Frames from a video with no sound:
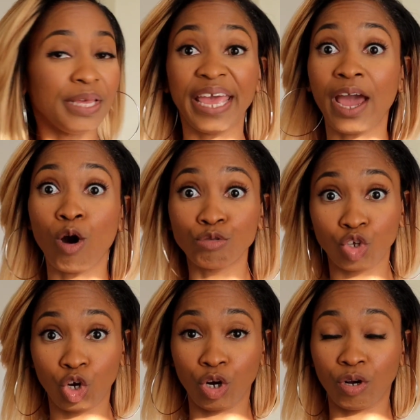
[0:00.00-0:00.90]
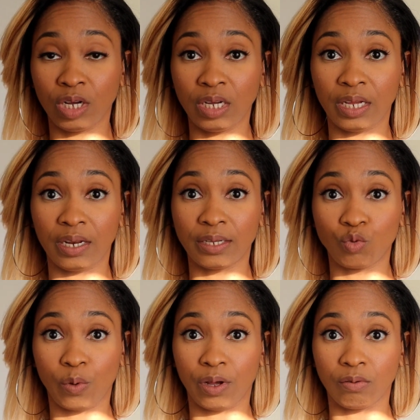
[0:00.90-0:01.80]
It holds a curl good
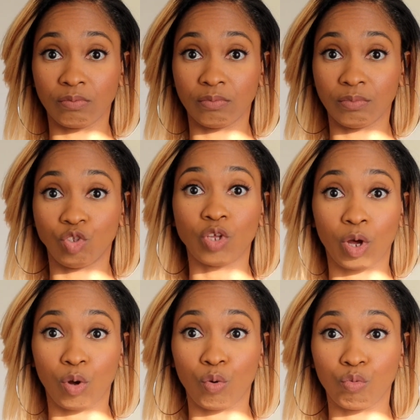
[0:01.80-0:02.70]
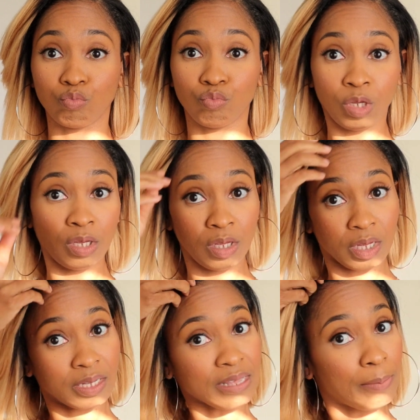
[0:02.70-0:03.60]
as well. So,
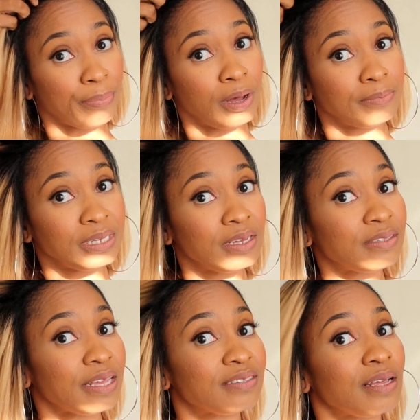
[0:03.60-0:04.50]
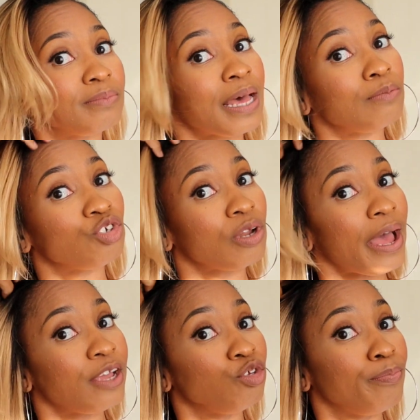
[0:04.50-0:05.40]
cause I bump this, and sometimes you know
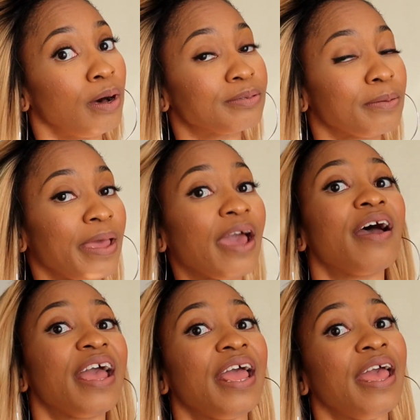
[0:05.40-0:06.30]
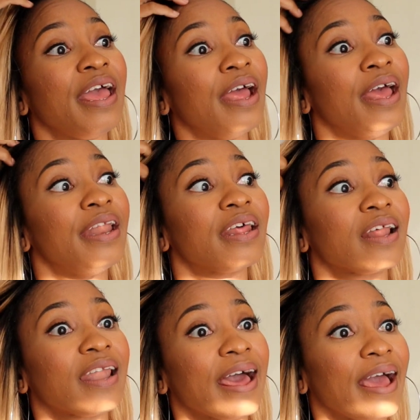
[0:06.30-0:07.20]
how you bump some hair and
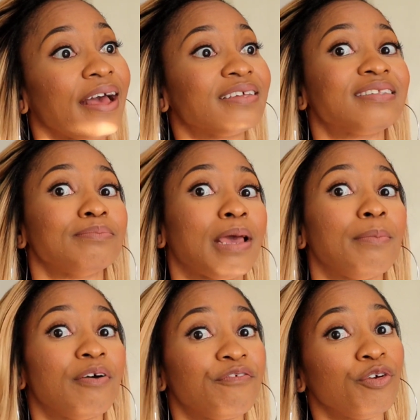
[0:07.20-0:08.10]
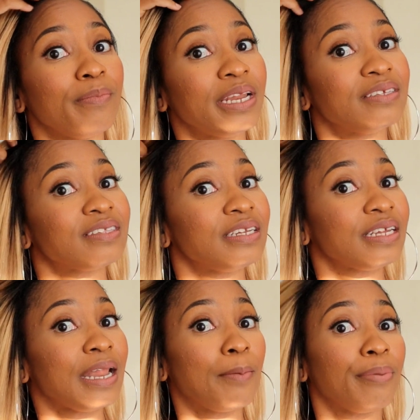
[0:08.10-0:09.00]
it'll last maybe a few minutes and
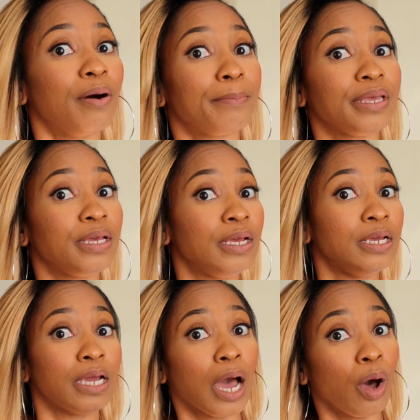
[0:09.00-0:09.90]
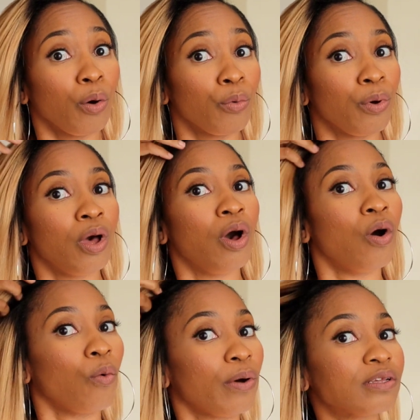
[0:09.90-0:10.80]
then that bump be gone.
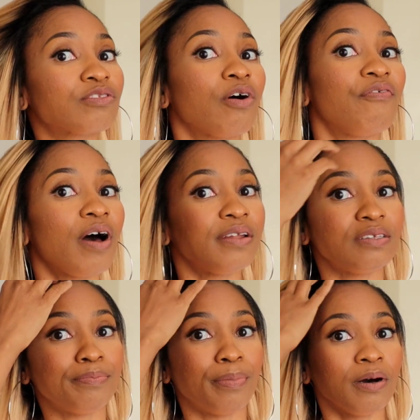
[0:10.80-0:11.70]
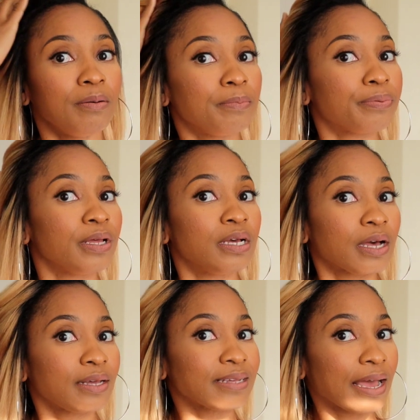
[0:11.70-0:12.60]
Well, so far this bump,
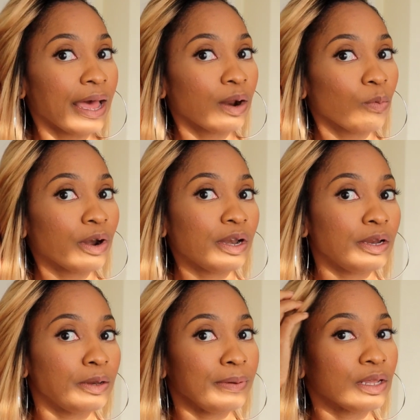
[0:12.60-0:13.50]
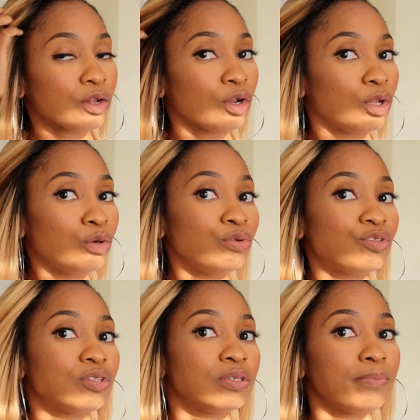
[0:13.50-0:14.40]
cause I kind of wanted it to be a little
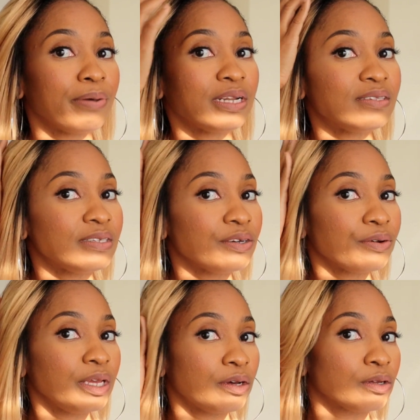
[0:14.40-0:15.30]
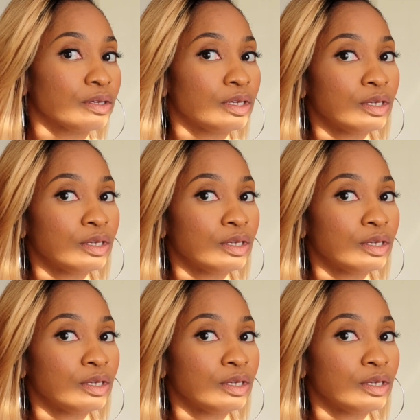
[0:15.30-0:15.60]
loose, but it's still here.